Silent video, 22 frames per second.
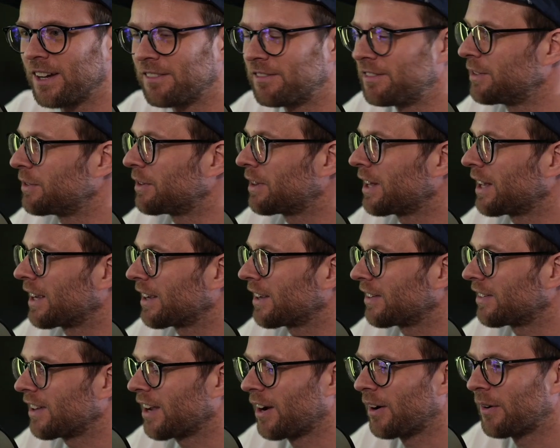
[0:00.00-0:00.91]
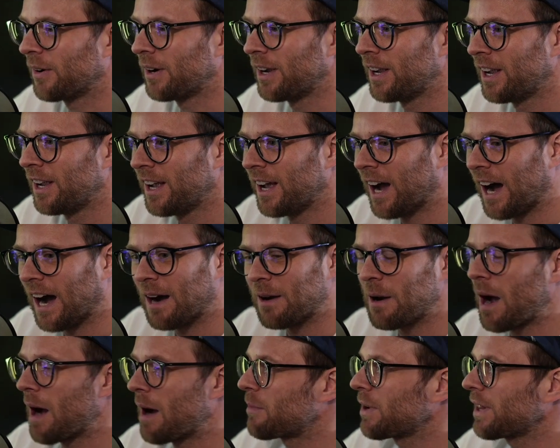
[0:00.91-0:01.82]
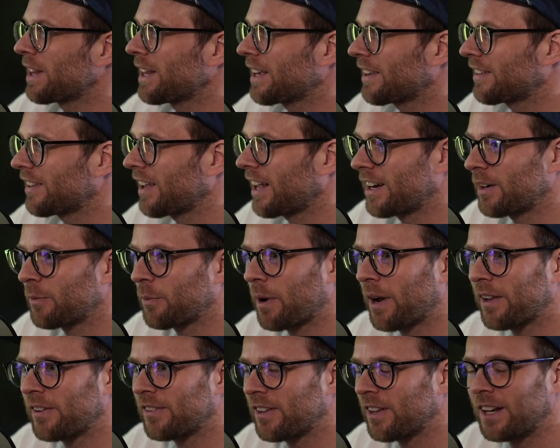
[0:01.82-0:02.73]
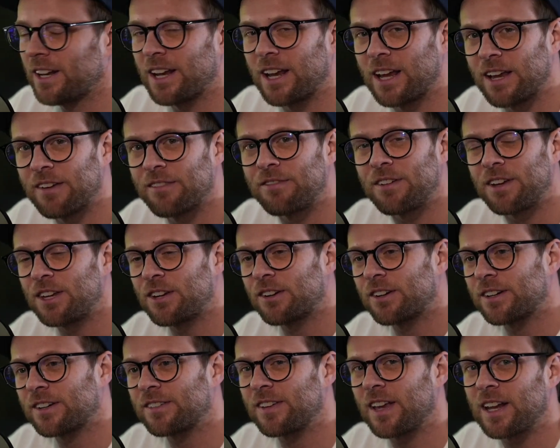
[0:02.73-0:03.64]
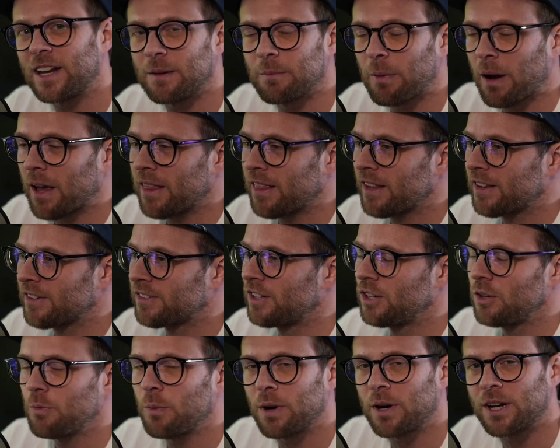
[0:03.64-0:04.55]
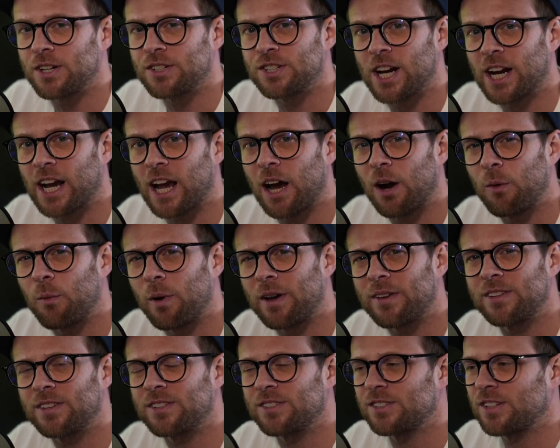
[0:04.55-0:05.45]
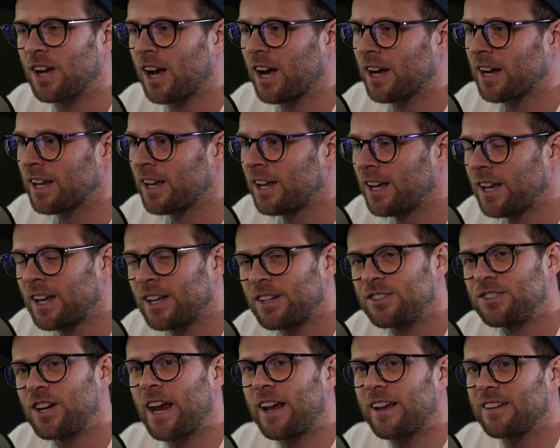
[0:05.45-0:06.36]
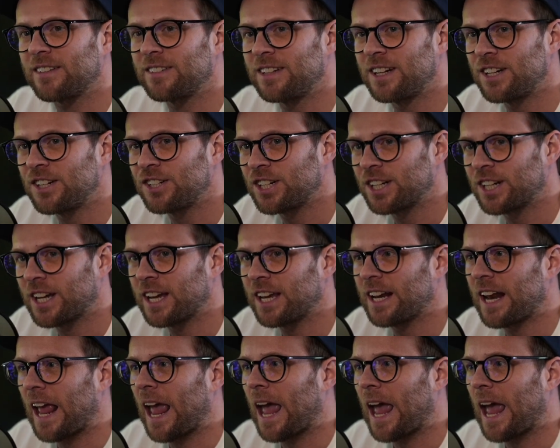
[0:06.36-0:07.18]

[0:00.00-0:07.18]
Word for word: of new things. So I, I'm really excited, Wes. And if you're excited by this and you want to check out Wes's talk, J S Nation, again,